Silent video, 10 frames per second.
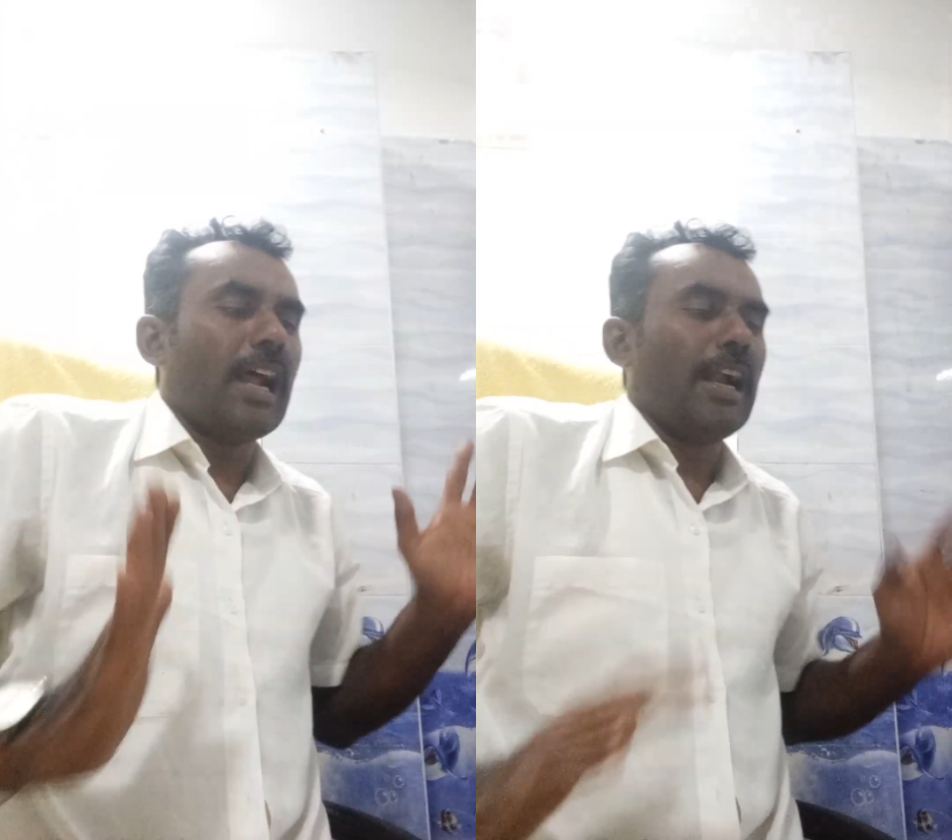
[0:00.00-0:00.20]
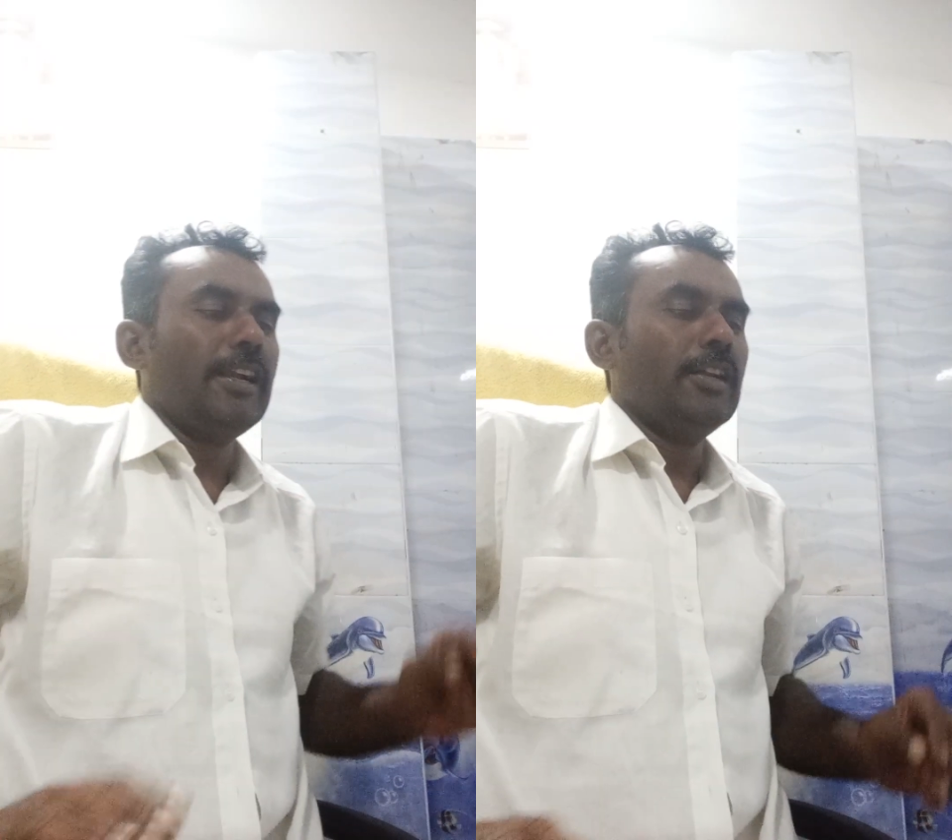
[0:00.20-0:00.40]

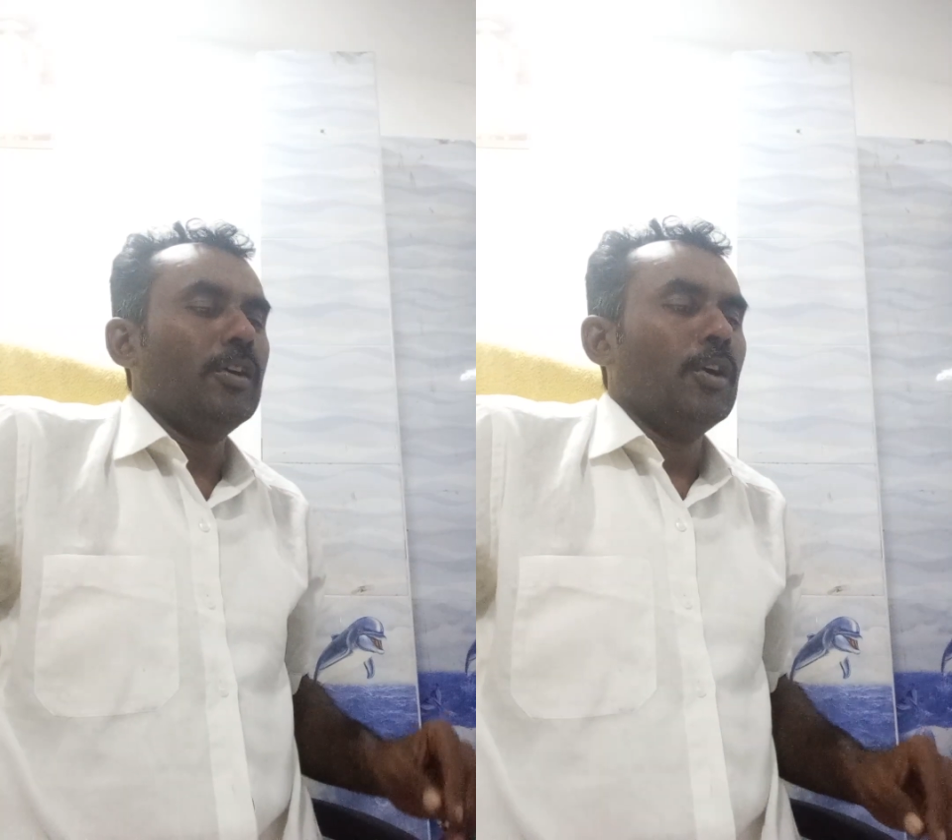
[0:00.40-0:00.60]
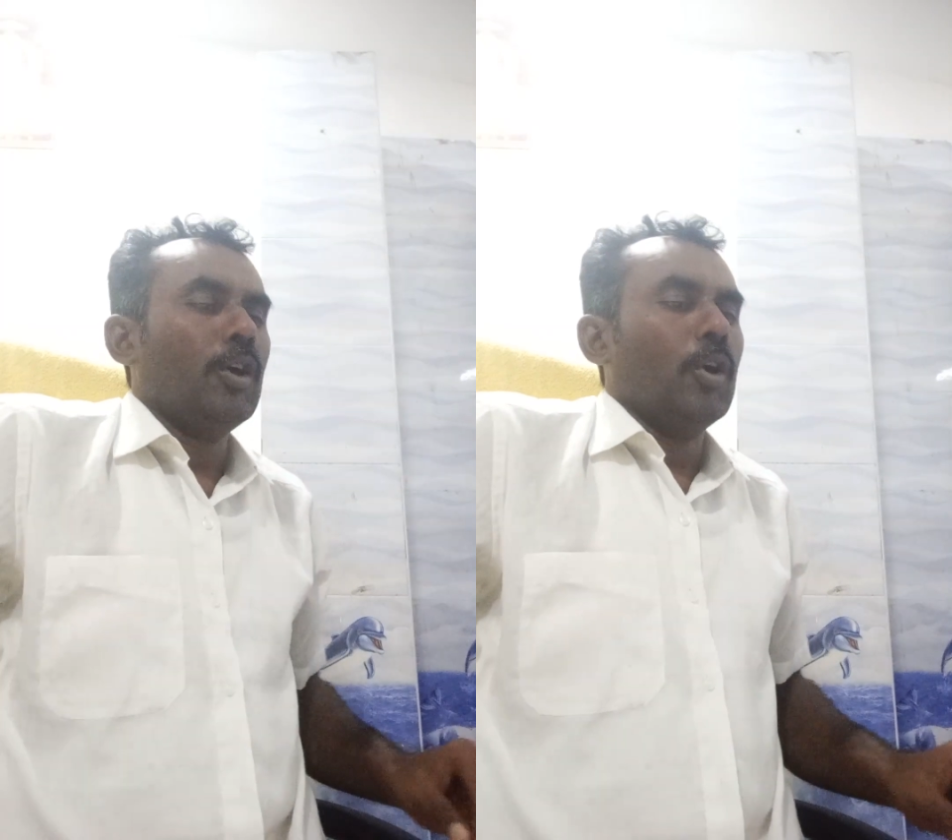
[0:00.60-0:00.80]
and
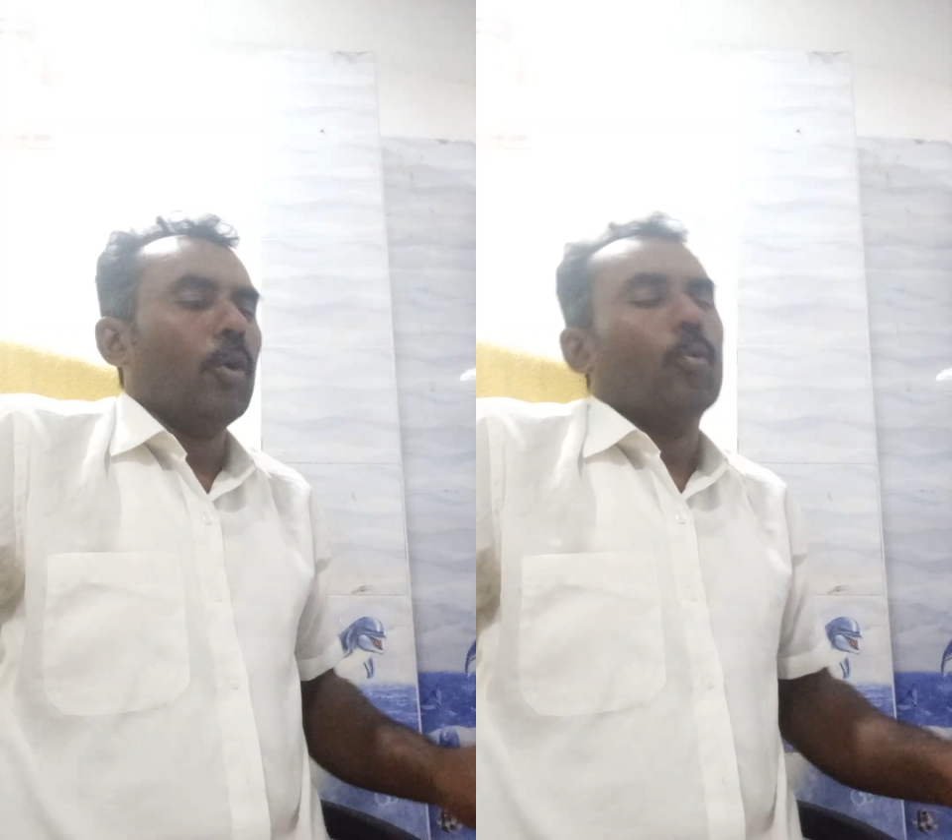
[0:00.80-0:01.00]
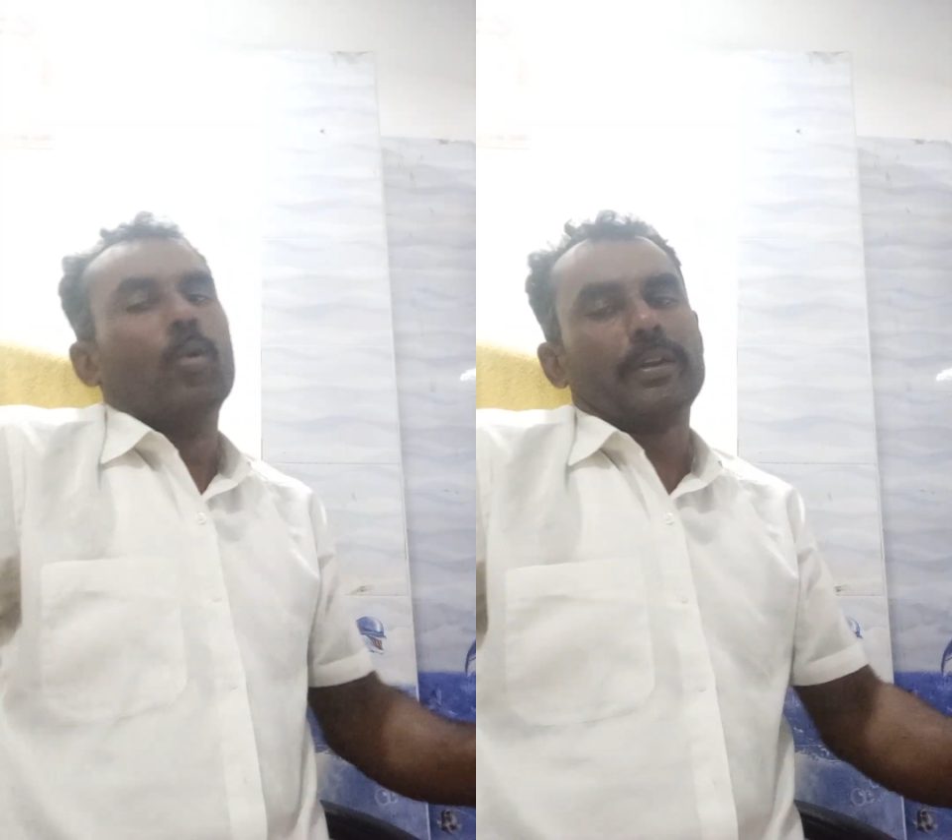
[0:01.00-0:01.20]

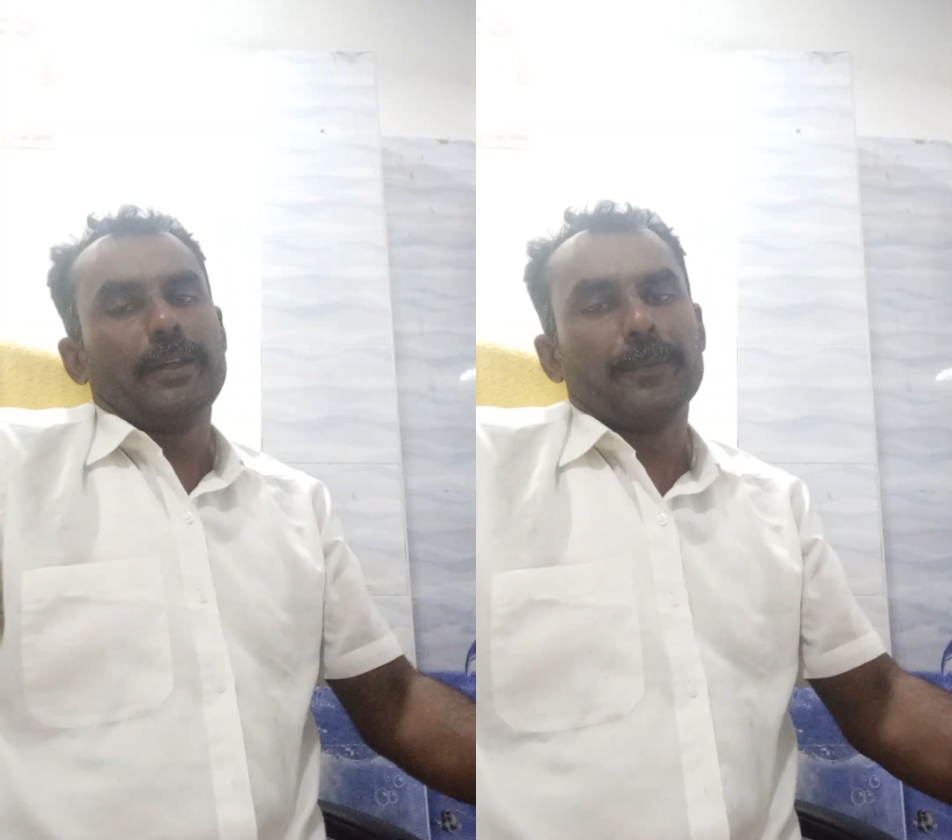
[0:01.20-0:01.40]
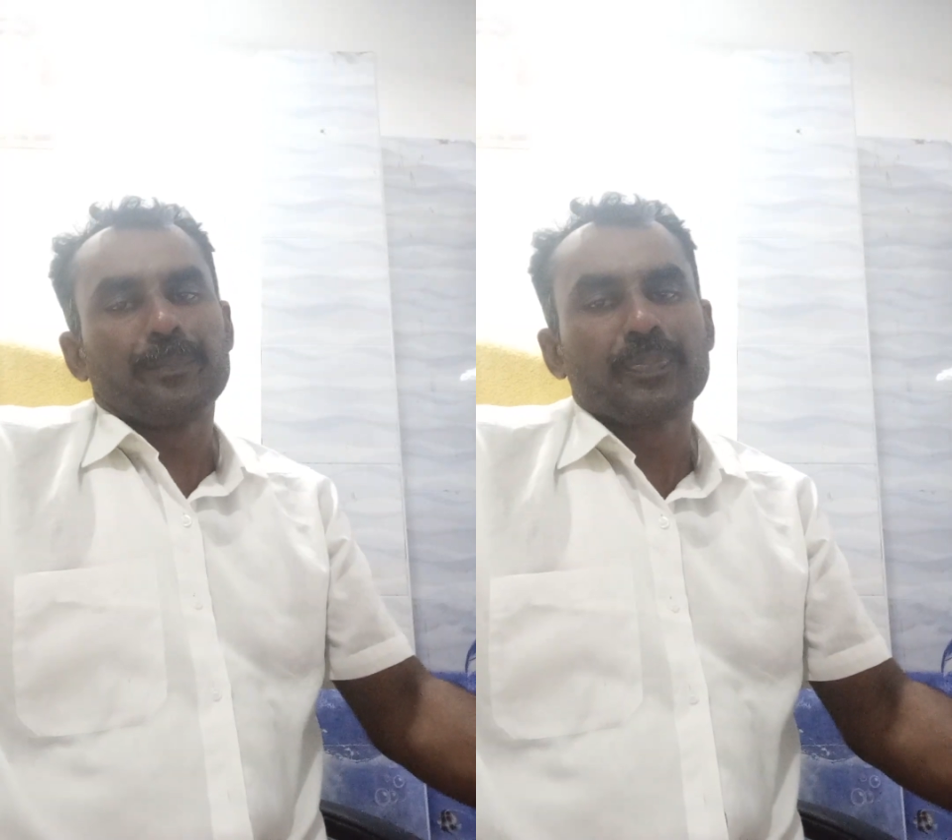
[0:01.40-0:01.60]

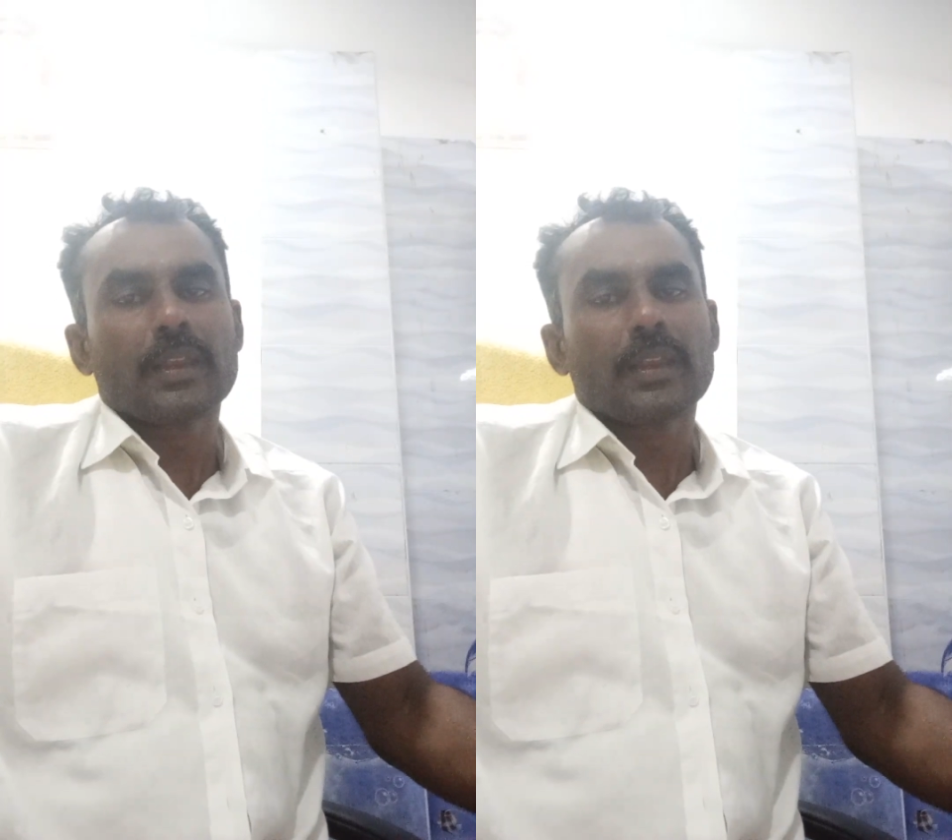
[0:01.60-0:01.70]
working.